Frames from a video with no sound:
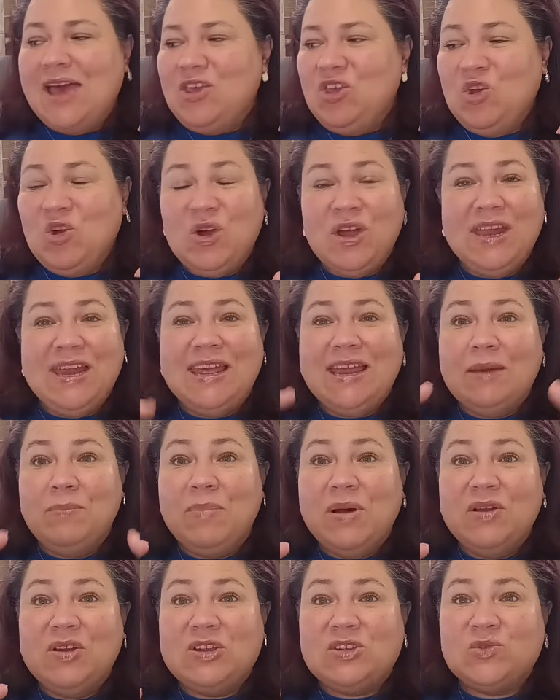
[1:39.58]
You're going to get a
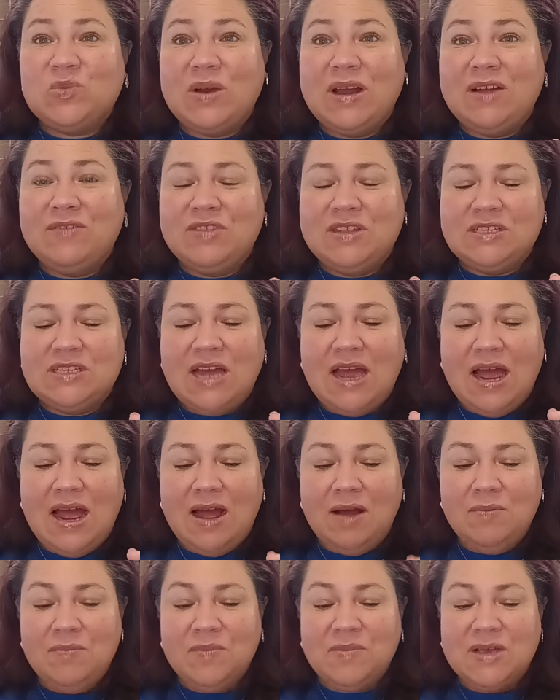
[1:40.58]
bonus right off the
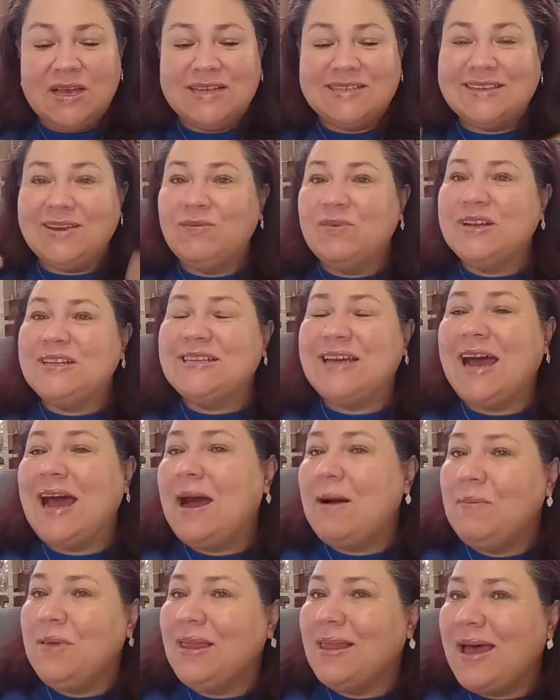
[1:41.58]
top because I went to
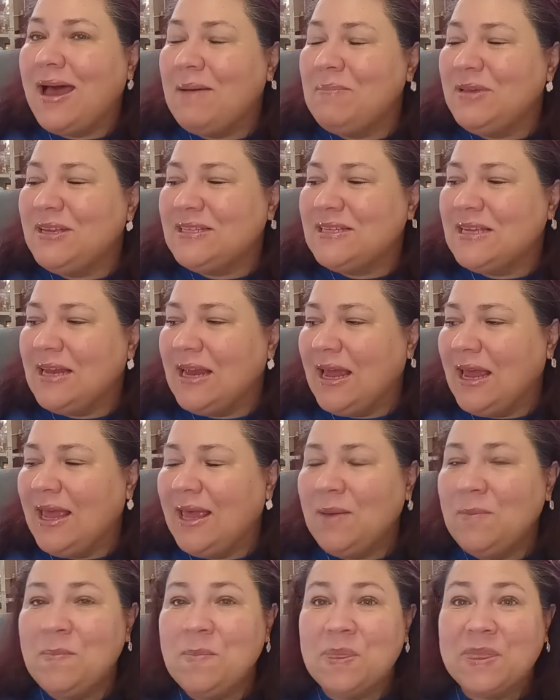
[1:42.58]
Hobby Lobby
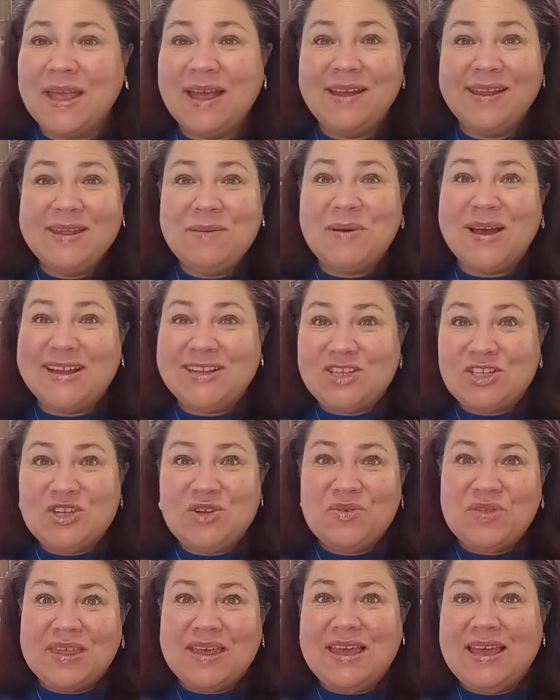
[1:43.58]
today. I only bought
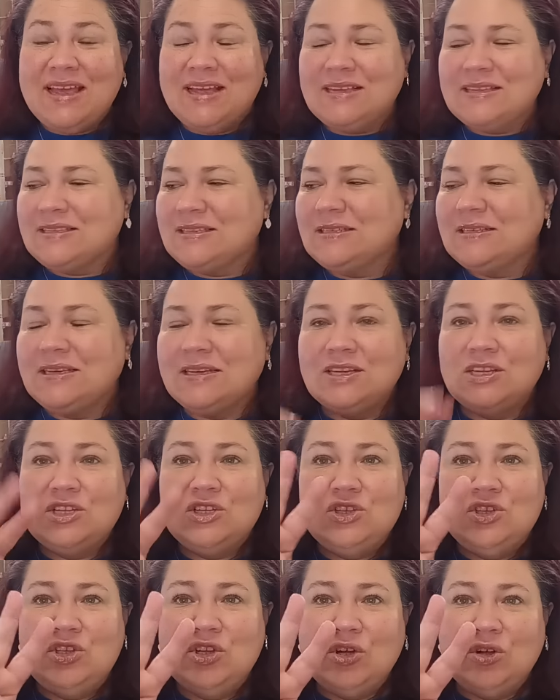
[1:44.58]
two things
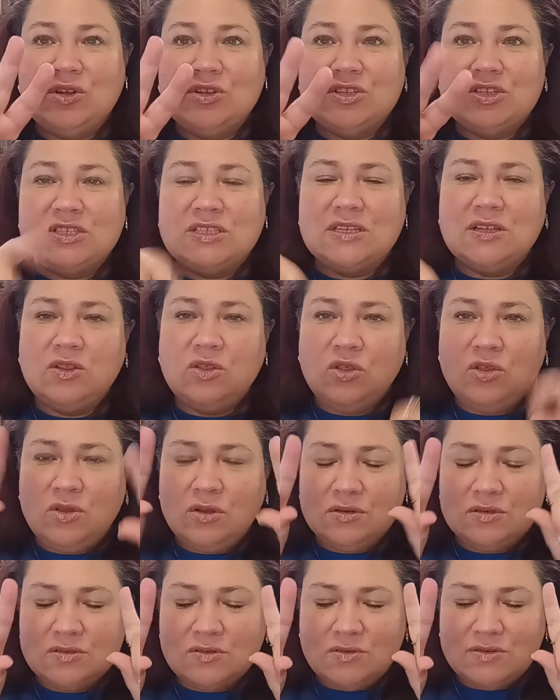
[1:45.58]
dos,
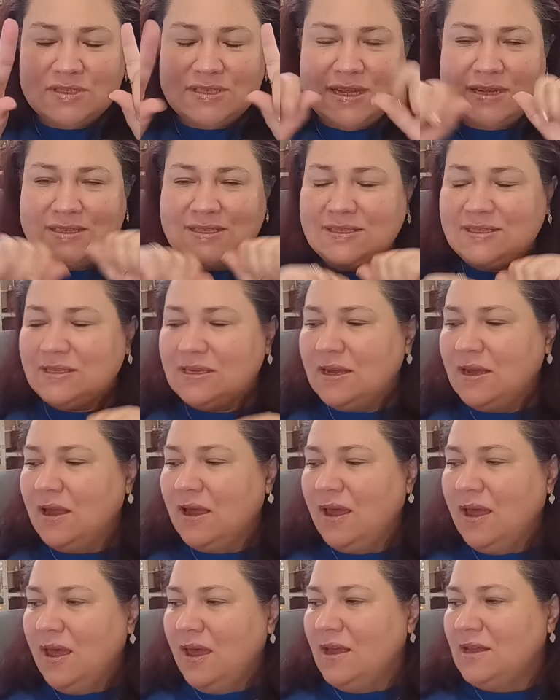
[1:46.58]
dos cosas.
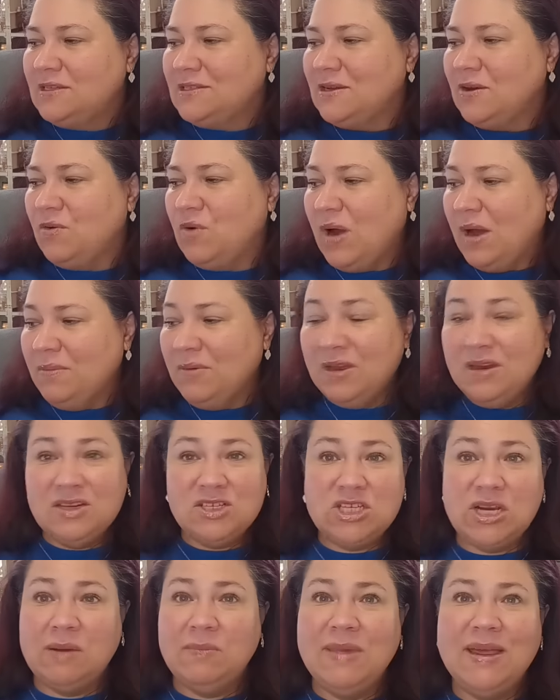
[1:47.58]
So I'm going to
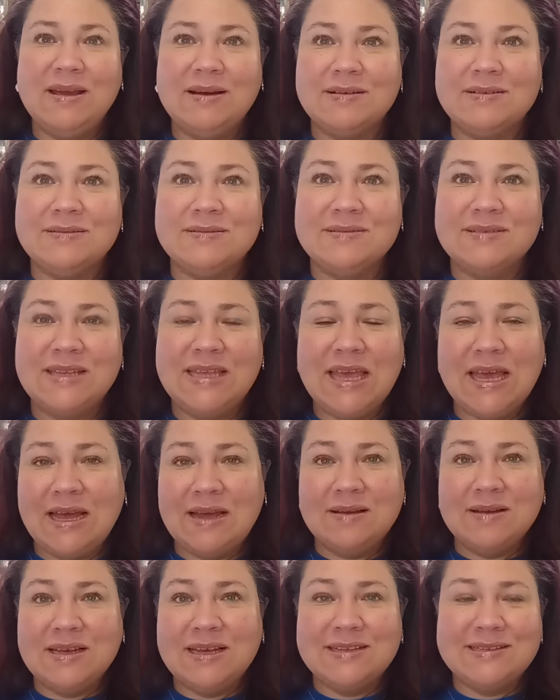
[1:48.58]
share them here.
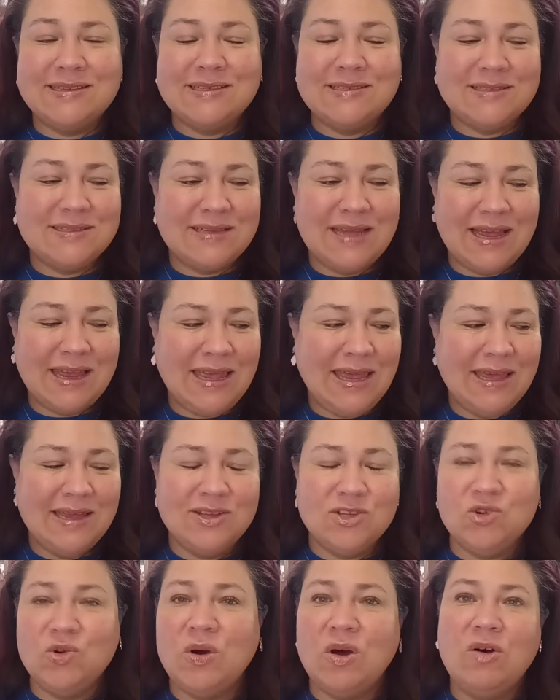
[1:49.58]
Yeah, because I
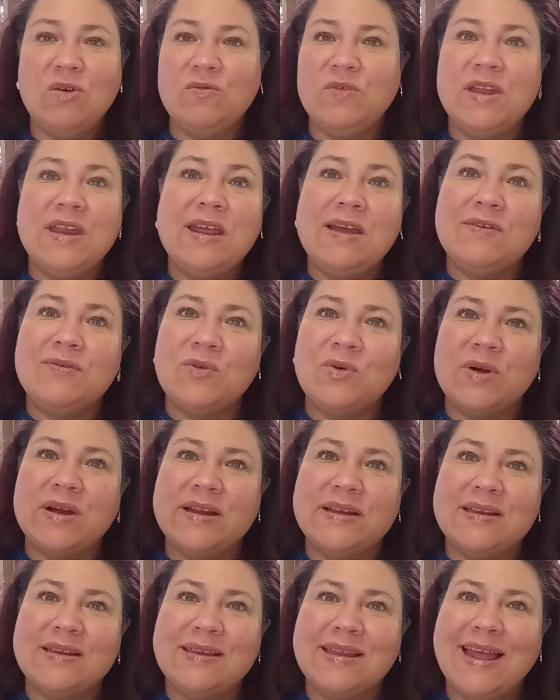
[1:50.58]
can't do a whole video for
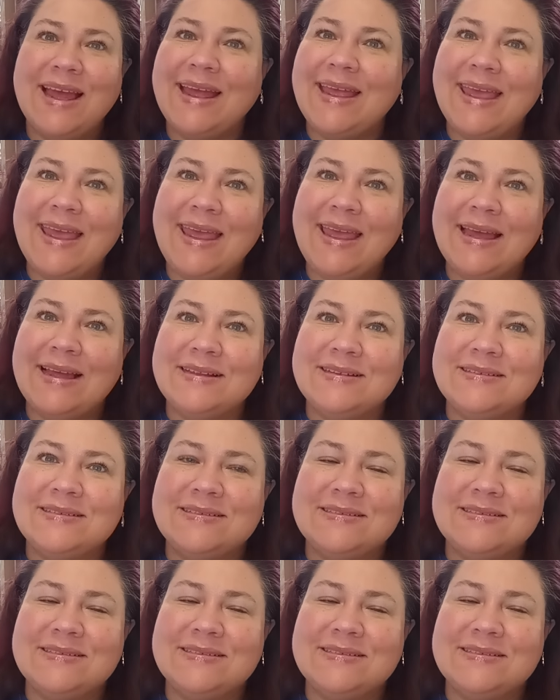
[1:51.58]
it. I can't.